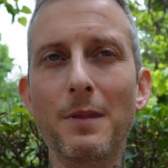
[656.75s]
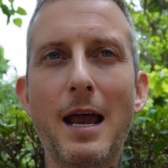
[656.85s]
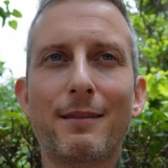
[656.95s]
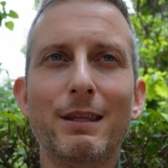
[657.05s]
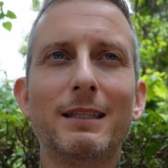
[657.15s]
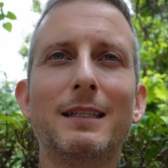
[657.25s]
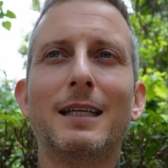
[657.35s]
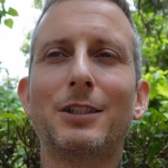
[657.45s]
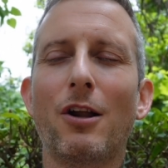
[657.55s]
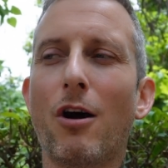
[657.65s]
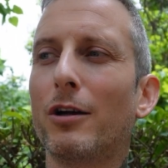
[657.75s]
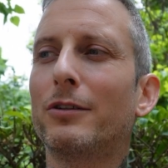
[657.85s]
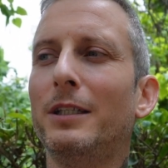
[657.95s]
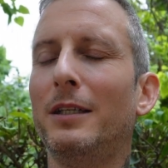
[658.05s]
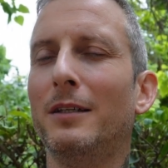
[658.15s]
I think that that's an
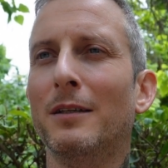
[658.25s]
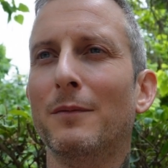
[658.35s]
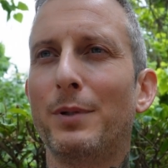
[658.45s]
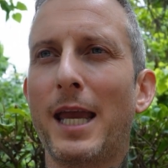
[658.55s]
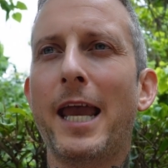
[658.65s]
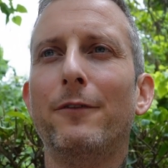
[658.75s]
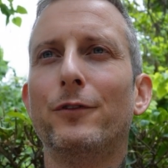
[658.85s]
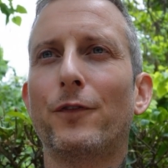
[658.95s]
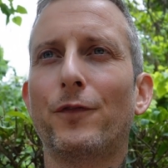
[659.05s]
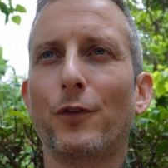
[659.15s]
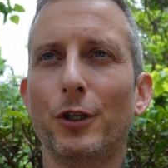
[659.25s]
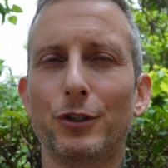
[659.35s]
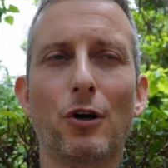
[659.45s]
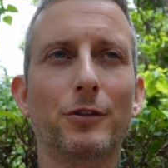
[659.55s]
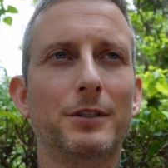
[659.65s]
ugly behavior for an
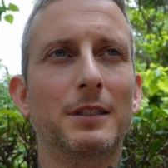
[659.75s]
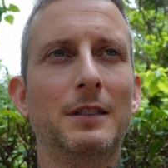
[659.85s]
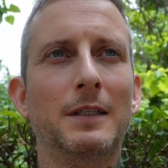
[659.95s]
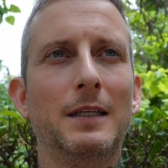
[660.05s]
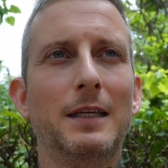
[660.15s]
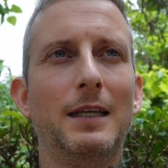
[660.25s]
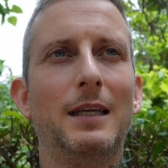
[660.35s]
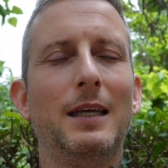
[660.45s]
adult. It